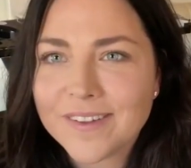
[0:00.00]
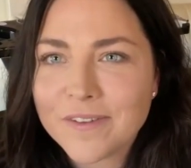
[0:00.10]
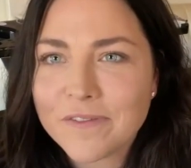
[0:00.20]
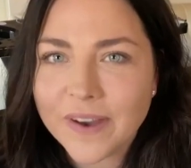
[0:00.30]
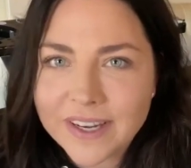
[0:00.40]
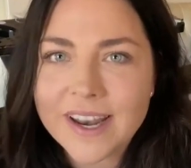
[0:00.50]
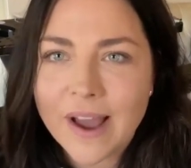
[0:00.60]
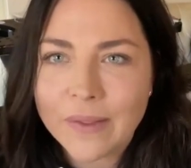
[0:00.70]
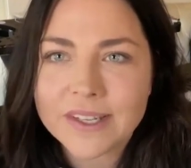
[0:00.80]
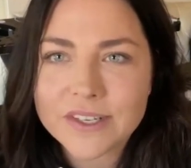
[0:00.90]
find an
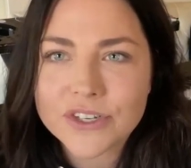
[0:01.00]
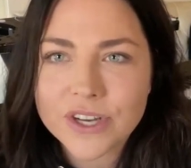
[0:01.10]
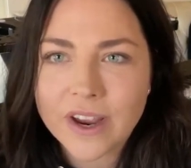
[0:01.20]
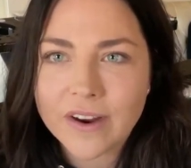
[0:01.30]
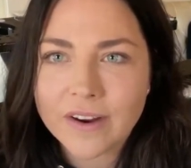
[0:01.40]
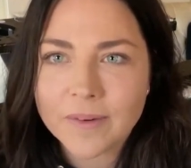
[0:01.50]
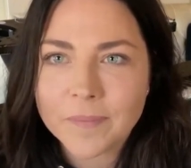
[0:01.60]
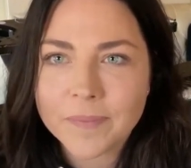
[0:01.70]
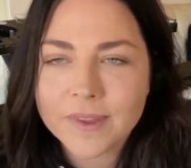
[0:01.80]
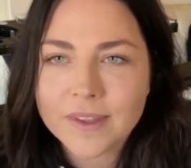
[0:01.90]
outlet to share
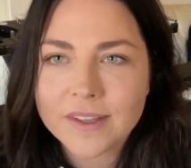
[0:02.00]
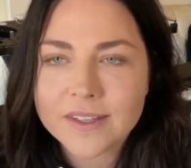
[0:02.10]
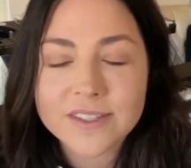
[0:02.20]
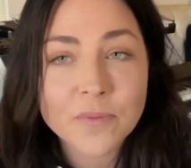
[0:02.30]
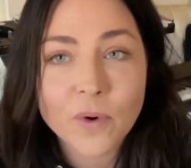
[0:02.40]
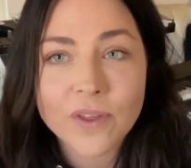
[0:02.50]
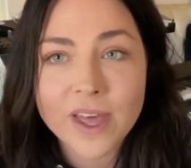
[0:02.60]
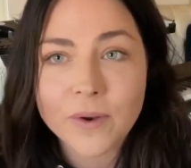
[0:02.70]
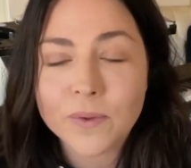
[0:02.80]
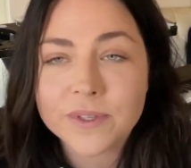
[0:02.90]
some more of that
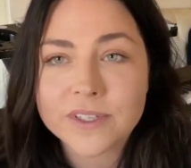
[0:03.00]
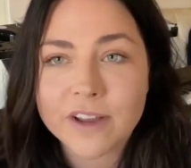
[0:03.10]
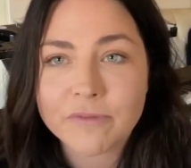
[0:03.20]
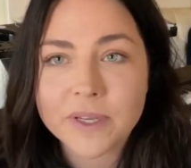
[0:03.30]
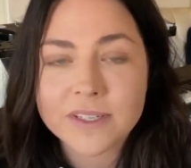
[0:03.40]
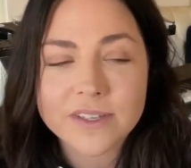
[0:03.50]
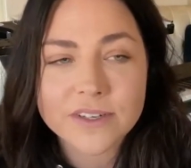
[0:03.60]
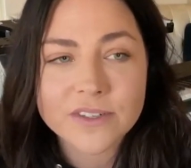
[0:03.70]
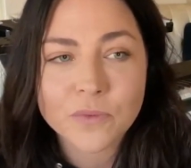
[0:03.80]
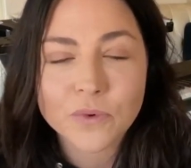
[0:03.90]
old stuff, because there's
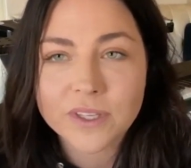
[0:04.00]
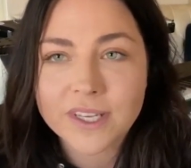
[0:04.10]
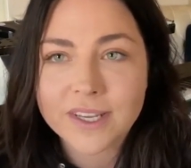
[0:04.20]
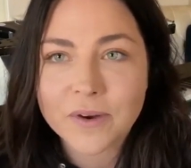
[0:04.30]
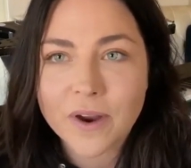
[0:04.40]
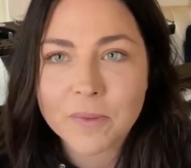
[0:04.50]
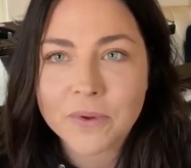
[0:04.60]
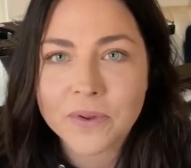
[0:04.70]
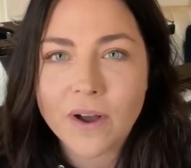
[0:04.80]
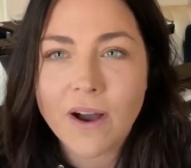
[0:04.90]
some really
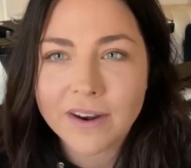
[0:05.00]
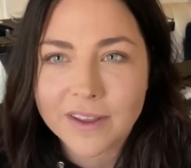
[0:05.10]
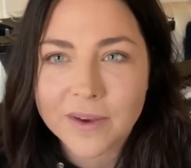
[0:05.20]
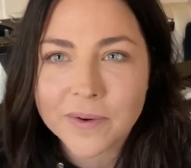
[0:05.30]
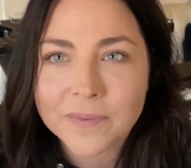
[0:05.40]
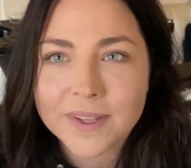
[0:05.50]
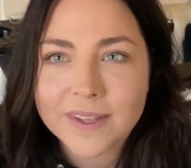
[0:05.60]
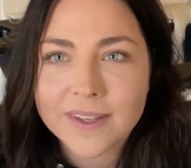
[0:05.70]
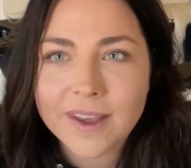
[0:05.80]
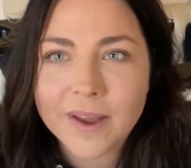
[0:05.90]
incredible audio
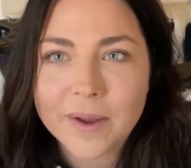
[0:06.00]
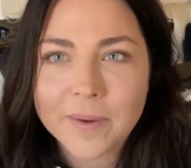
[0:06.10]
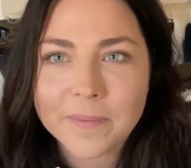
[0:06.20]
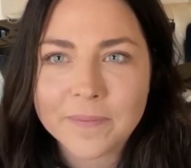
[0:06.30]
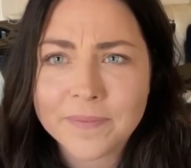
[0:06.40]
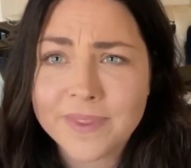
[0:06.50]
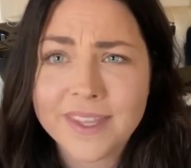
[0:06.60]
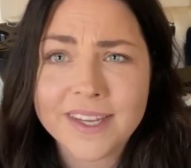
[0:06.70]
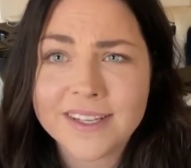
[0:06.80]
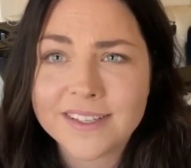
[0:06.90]
that
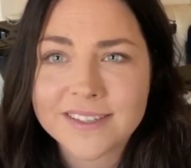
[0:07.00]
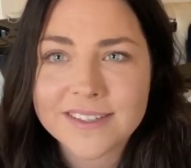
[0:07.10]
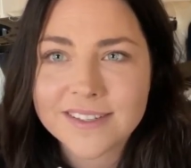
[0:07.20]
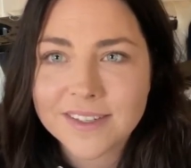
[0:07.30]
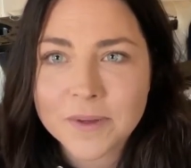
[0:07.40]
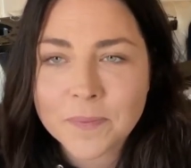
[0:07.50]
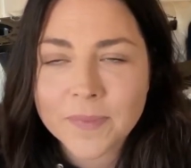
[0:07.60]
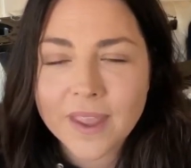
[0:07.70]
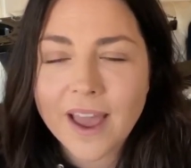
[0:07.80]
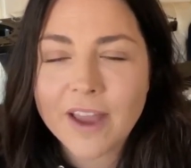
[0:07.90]
is,
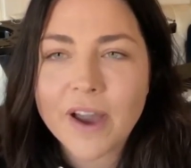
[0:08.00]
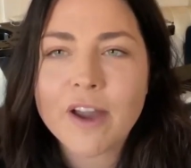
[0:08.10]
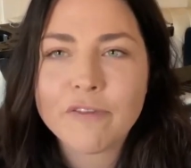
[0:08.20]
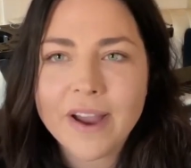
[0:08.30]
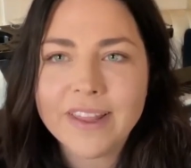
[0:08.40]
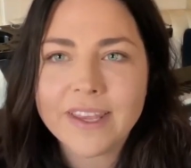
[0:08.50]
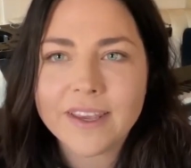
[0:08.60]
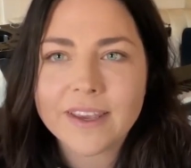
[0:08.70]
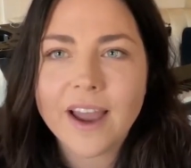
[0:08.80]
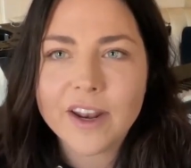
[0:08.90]
I finally
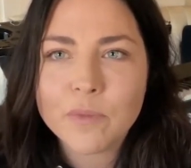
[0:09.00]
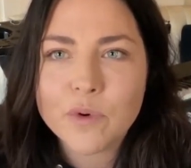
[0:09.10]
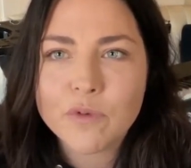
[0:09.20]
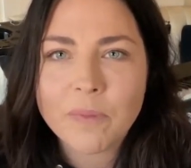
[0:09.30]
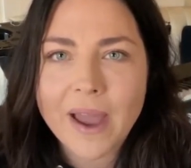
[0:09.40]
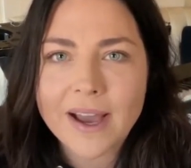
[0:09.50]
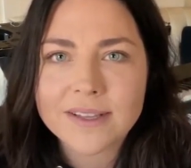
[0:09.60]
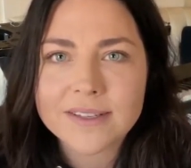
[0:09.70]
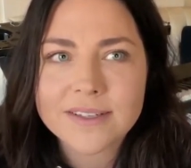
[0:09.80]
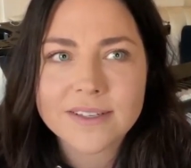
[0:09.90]
kind of moved
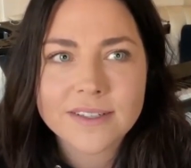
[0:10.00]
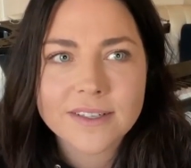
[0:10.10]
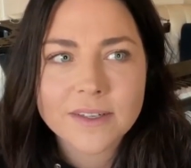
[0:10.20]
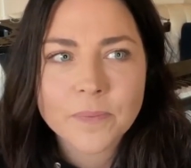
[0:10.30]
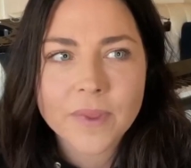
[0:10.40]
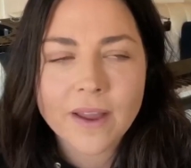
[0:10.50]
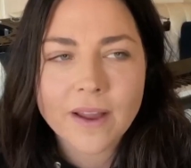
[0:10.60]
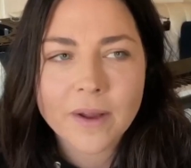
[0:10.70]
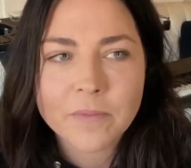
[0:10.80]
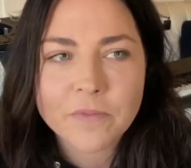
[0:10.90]
past
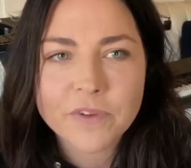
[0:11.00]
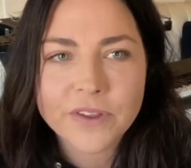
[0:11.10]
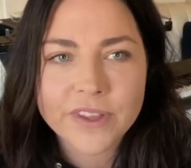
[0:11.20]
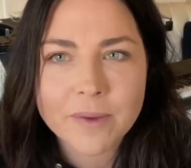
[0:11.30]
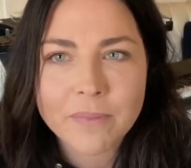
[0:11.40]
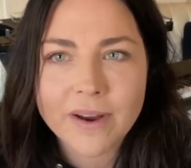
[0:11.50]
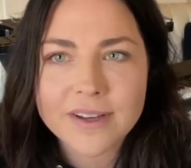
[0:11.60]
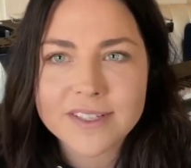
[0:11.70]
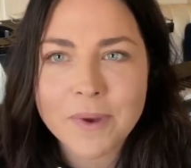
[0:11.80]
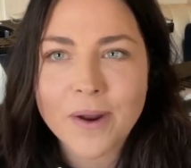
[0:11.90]
feeling
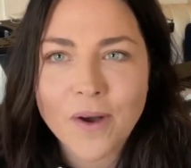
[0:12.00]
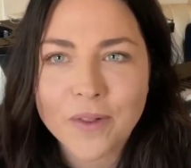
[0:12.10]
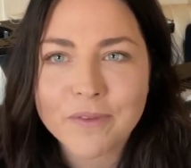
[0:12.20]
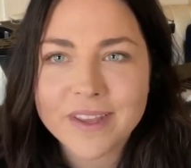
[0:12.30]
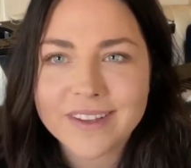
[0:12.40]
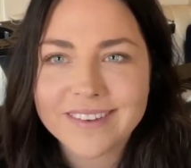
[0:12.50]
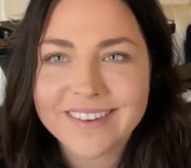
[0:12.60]
embarrassed about all of it